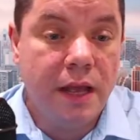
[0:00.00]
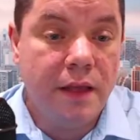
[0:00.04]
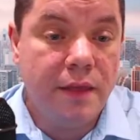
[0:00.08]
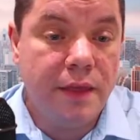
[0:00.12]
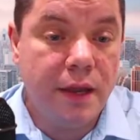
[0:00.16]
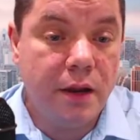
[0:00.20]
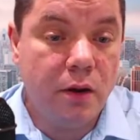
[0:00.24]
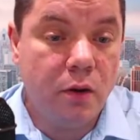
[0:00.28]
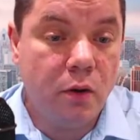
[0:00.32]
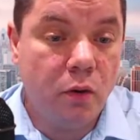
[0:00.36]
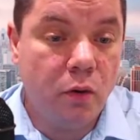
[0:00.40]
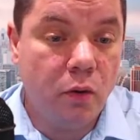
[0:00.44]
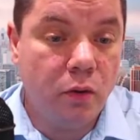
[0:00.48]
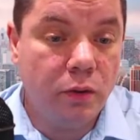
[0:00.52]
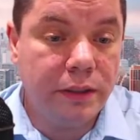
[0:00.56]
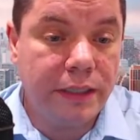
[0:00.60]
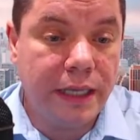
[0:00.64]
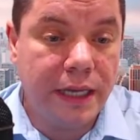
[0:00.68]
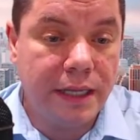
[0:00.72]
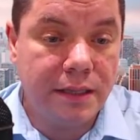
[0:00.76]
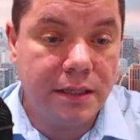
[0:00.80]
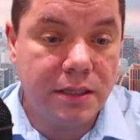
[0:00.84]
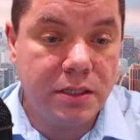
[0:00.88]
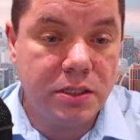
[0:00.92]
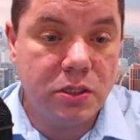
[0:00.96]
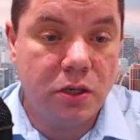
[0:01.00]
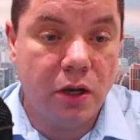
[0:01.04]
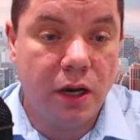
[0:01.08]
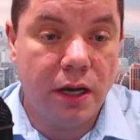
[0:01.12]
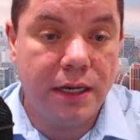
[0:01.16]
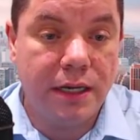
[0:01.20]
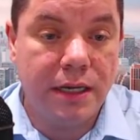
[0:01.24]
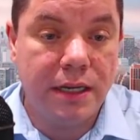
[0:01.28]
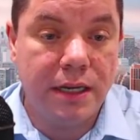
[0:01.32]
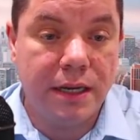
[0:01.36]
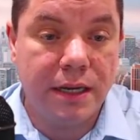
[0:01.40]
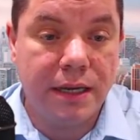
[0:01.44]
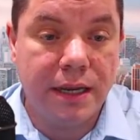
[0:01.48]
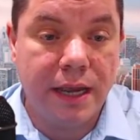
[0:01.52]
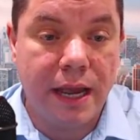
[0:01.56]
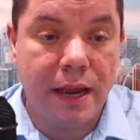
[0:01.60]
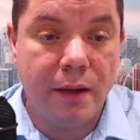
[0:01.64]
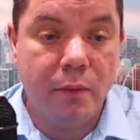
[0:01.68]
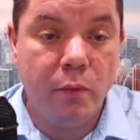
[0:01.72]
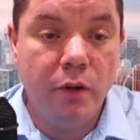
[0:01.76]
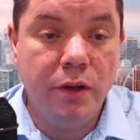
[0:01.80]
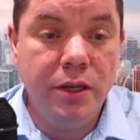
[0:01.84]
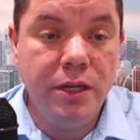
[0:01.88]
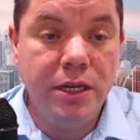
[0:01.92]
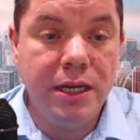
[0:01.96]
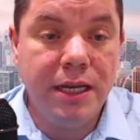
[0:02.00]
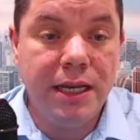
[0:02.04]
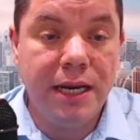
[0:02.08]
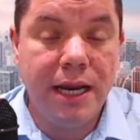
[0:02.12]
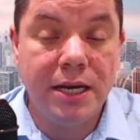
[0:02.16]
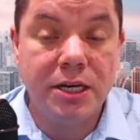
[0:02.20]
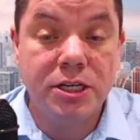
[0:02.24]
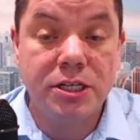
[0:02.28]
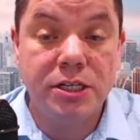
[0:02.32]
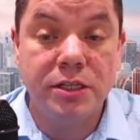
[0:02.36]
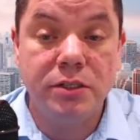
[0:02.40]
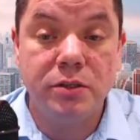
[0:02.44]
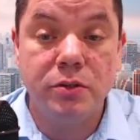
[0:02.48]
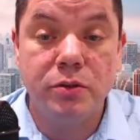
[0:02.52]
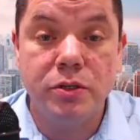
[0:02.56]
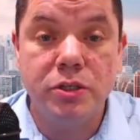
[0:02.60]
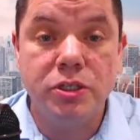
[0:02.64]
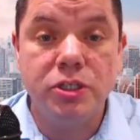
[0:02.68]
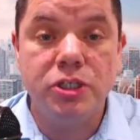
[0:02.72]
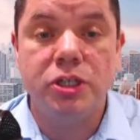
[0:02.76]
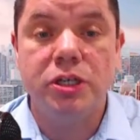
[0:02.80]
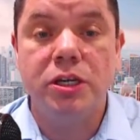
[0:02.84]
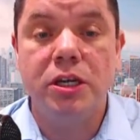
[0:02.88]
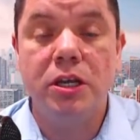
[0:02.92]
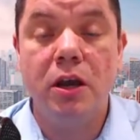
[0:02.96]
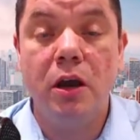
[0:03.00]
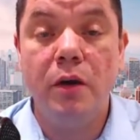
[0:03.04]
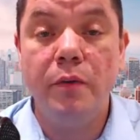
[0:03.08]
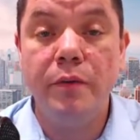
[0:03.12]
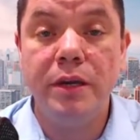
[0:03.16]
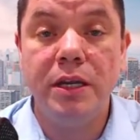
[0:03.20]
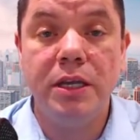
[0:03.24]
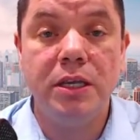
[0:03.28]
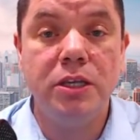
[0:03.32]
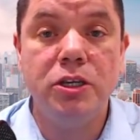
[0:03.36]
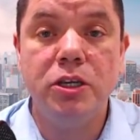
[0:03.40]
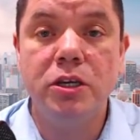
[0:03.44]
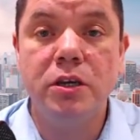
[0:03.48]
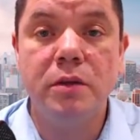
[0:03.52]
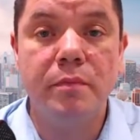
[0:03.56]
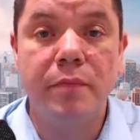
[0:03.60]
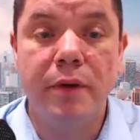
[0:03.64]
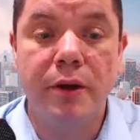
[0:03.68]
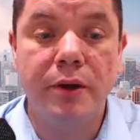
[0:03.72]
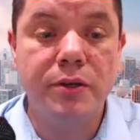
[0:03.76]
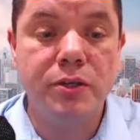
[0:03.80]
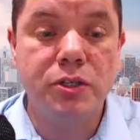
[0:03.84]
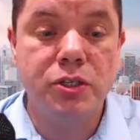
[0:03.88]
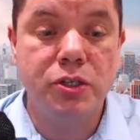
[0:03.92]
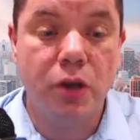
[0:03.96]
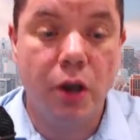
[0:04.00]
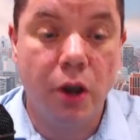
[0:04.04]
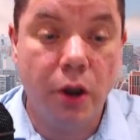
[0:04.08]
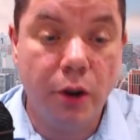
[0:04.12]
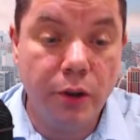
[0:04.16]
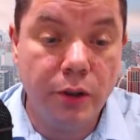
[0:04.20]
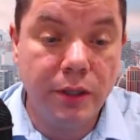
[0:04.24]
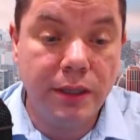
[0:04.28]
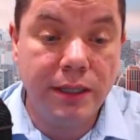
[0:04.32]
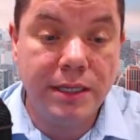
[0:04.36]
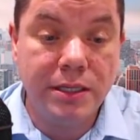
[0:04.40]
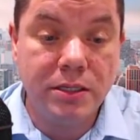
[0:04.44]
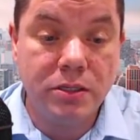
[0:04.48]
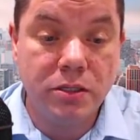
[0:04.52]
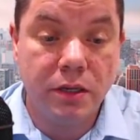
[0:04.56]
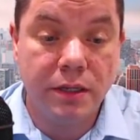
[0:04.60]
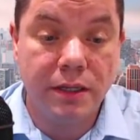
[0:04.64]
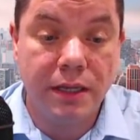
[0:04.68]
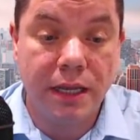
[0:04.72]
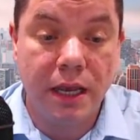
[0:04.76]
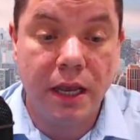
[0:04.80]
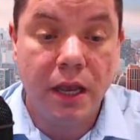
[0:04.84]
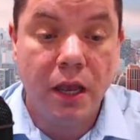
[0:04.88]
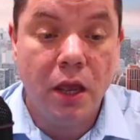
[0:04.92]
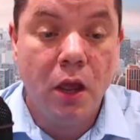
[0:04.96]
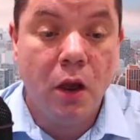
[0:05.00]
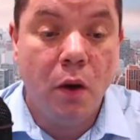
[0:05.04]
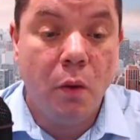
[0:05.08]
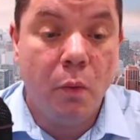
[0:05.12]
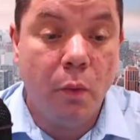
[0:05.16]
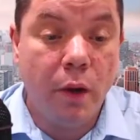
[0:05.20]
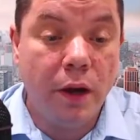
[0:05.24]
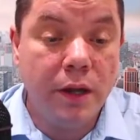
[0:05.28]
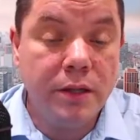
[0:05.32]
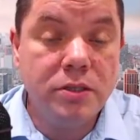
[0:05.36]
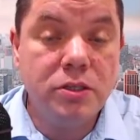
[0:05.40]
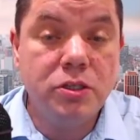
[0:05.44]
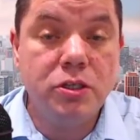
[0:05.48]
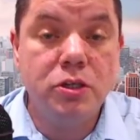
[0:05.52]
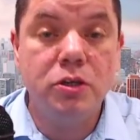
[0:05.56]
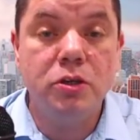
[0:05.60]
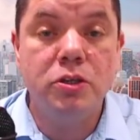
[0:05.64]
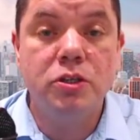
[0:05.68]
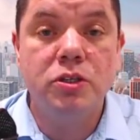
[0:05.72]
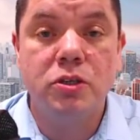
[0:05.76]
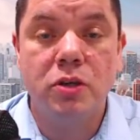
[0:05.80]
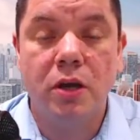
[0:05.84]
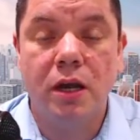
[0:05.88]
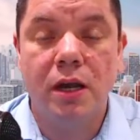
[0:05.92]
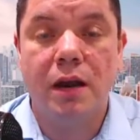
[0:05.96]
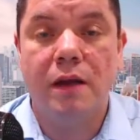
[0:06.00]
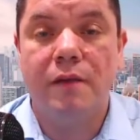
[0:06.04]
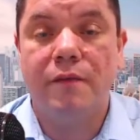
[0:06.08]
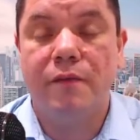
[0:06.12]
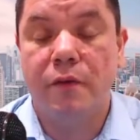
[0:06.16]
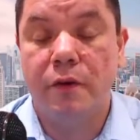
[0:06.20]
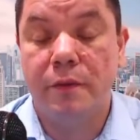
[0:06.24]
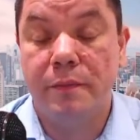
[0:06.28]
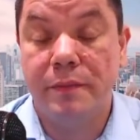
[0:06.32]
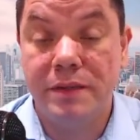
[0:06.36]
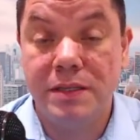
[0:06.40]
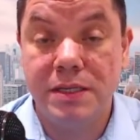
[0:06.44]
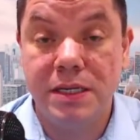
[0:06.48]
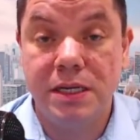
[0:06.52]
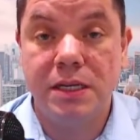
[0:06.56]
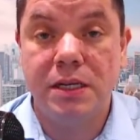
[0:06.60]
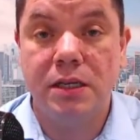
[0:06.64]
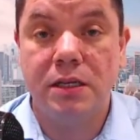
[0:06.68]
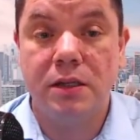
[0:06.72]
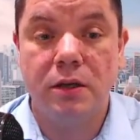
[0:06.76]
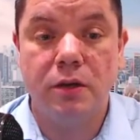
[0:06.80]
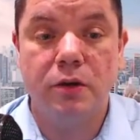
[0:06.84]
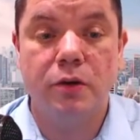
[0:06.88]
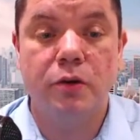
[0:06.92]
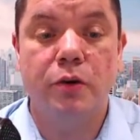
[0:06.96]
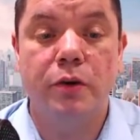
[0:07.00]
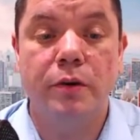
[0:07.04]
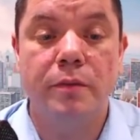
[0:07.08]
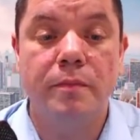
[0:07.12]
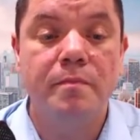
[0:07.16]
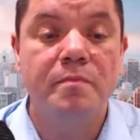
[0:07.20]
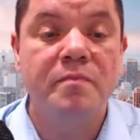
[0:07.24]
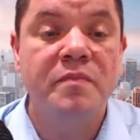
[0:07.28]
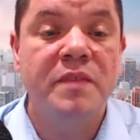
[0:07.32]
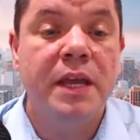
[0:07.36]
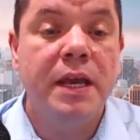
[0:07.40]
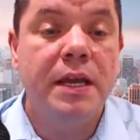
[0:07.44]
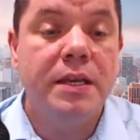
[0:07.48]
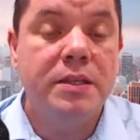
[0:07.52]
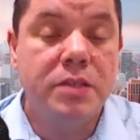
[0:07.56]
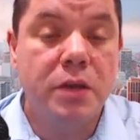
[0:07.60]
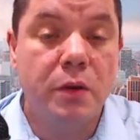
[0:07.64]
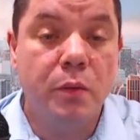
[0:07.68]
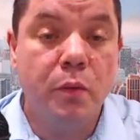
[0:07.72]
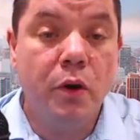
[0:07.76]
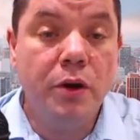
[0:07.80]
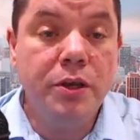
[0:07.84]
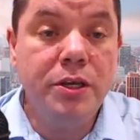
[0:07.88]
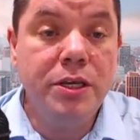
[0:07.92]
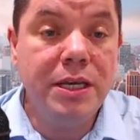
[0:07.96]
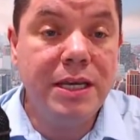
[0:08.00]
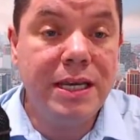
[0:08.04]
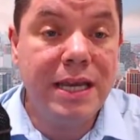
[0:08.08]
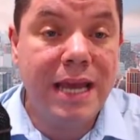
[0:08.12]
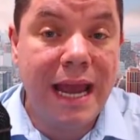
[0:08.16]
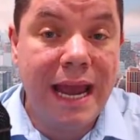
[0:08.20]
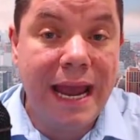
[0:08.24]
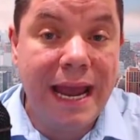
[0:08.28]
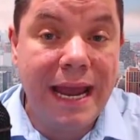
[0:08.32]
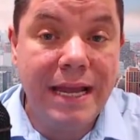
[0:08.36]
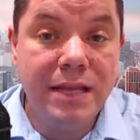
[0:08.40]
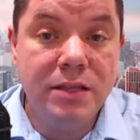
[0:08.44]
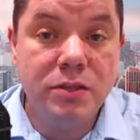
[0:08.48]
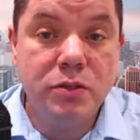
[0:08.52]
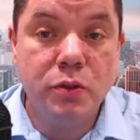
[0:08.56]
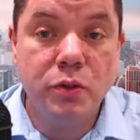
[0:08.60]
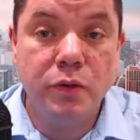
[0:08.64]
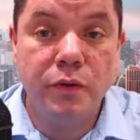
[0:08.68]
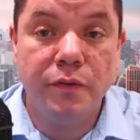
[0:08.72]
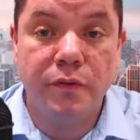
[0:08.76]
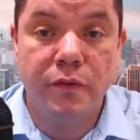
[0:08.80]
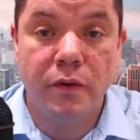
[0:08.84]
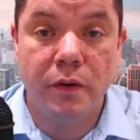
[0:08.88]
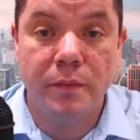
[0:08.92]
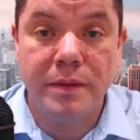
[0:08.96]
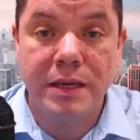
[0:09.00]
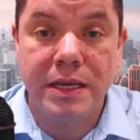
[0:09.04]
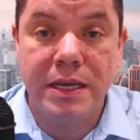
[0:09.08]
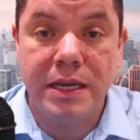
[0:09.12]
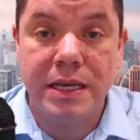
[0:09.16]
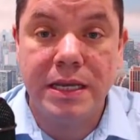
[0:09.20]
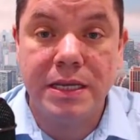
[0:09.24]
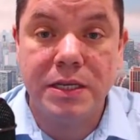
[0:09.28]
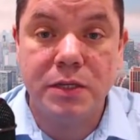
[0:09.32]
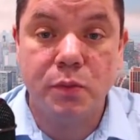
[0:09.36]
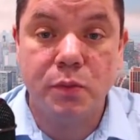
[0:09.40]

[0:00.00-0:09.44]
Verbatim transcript: they're all down the side here, okay? And what you can actually do is you can go in here and you can post your own links on there once you sign up for a particular group. So what you can do from here is